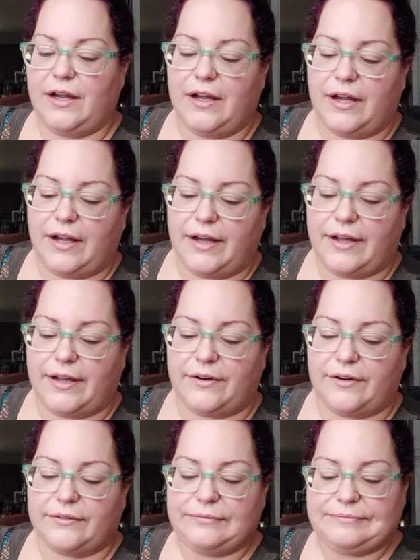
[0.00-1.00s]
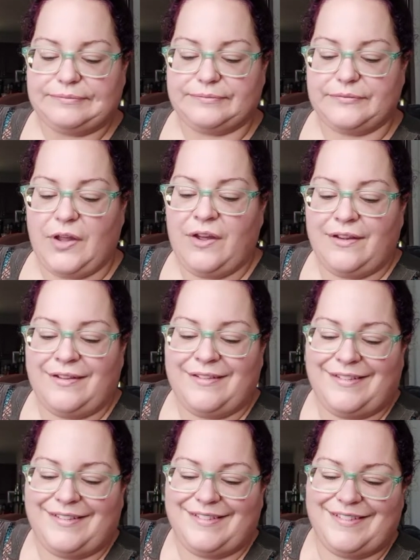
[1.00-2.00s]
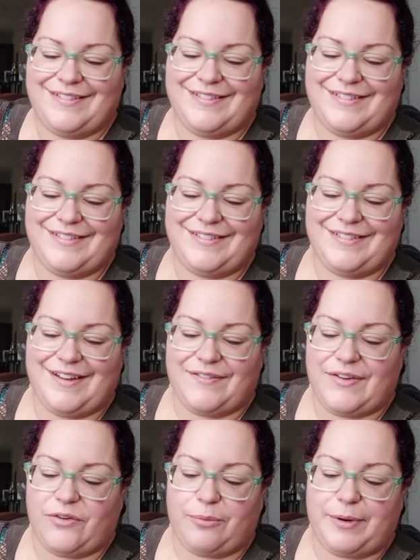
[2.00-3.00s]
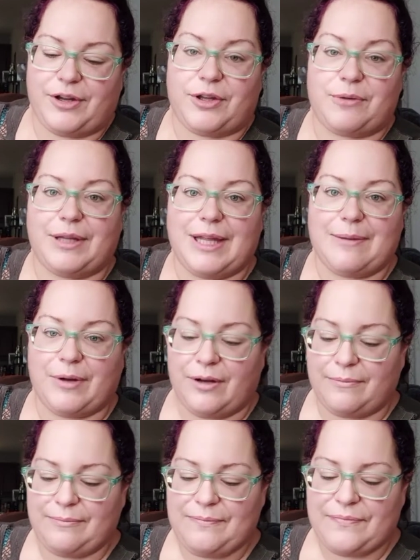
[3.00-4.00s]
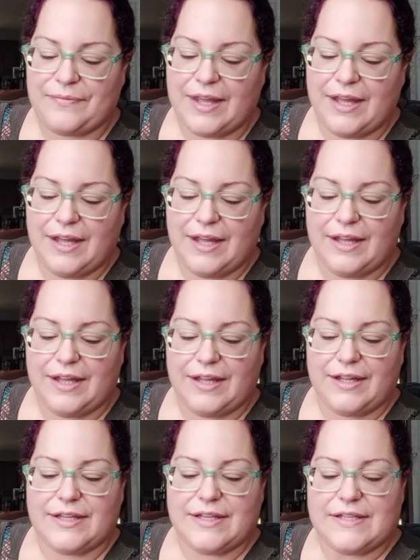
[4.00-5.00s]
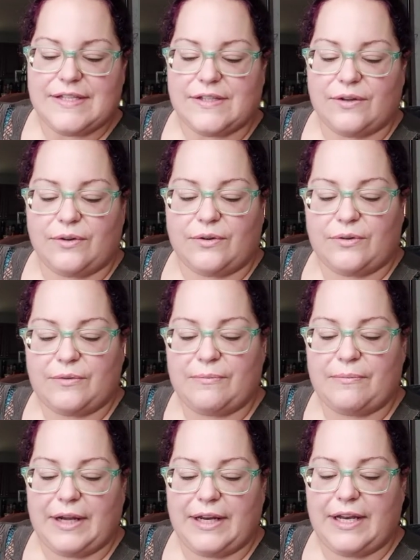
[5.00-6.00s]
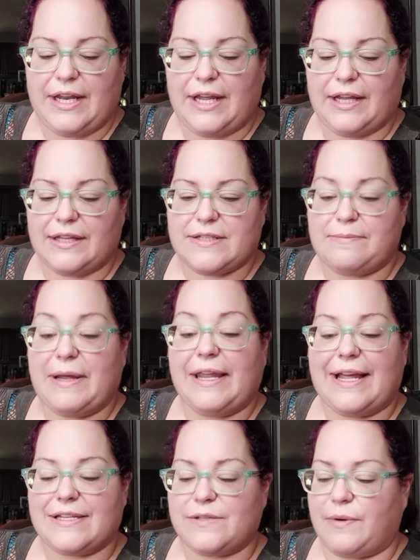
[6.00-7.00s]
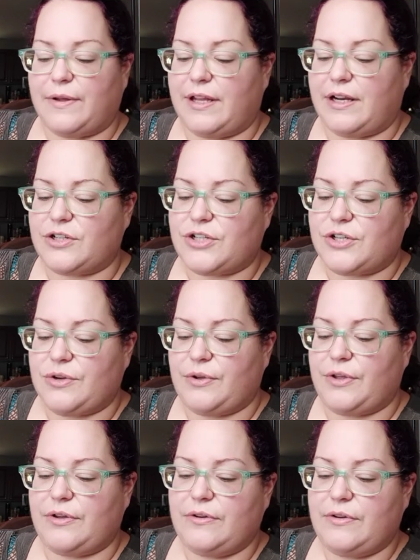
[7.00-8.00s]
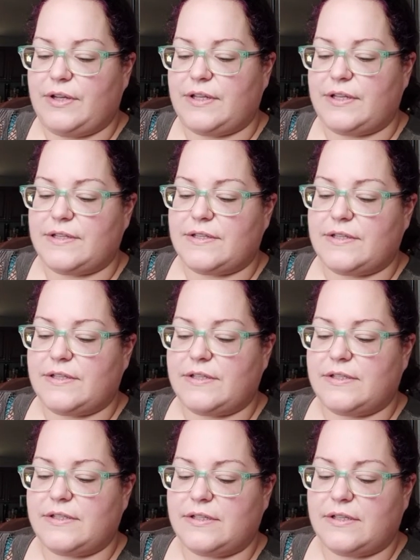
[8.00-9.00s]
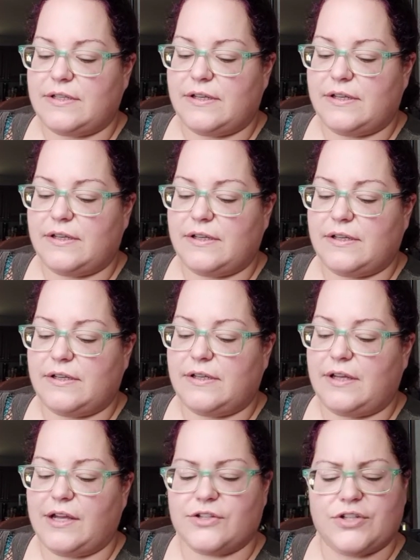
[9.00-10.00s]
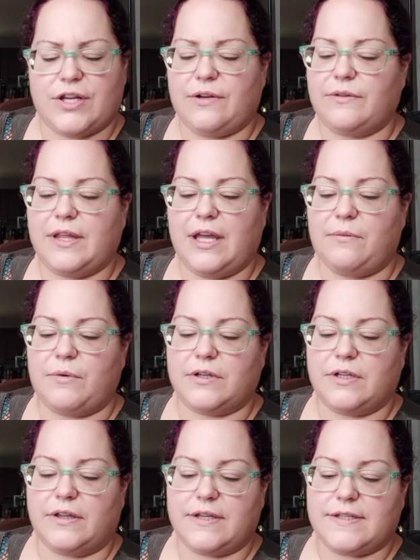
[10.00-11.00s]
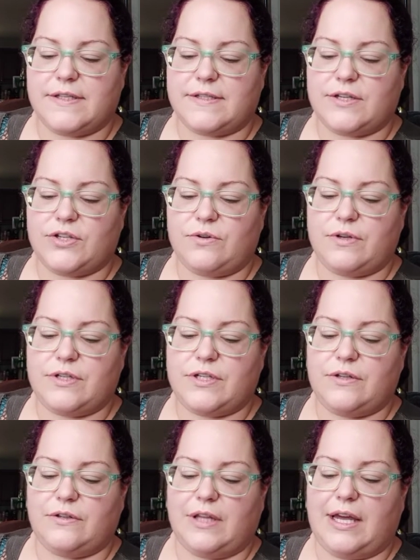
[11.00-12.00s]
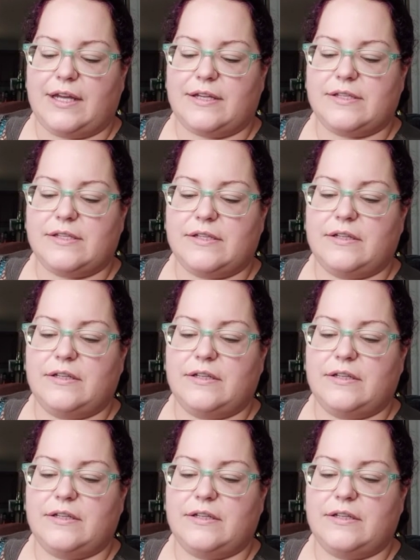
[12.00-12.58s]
I don't know. I've never been a good plant mom. So my last one that I'll show you is, actually I don't think I worked on this since I showed it to you last.